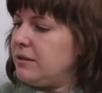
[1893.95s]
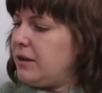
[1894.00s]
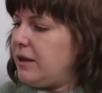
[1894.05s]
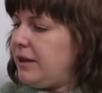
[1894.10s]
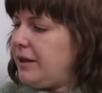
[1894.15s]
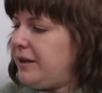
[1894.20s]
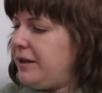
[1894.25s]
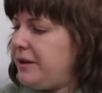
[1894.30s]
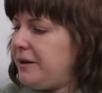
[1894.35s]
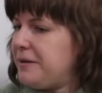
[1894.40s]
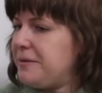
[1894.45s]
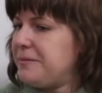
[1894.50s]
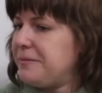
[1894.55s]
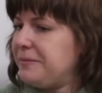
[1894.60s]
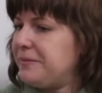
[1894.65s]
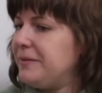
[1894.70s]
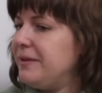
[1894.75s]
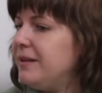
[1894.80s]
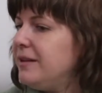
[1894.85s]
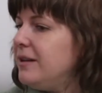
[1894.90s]

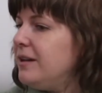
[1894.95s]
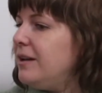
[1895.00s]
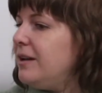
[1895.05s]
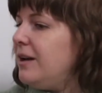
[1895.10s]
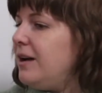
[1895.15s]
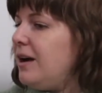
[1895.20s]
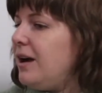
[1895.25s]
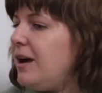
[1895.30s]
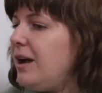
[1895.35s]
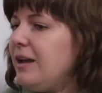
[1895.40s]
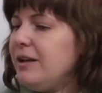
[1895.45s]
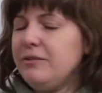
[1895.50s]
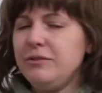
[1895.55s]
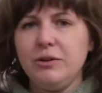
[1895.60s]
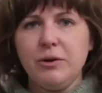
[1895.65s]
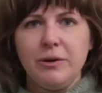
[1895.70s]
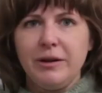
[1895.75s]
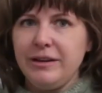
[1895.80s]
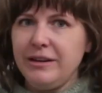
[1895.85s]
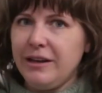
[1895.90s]
I have
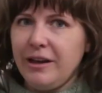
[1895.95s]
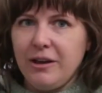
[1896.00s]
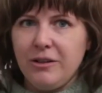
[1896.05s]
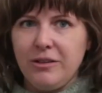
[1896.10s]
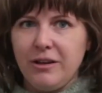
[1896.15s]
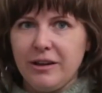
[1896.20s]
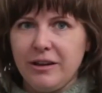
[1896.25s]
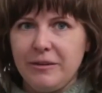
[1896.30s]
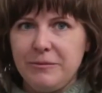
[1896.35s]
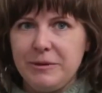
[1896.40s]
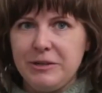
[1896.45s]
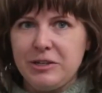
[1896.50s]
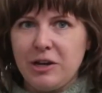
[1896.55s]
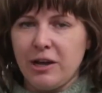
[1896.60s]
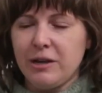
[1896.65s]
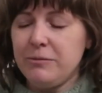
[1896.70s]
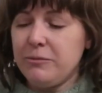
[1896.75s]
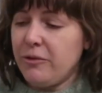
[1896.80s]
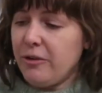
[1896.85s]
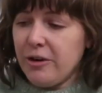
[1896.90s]
no idea how long I've been
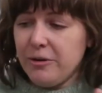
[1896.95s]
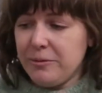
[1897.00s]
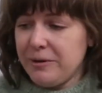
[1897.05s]
talking for,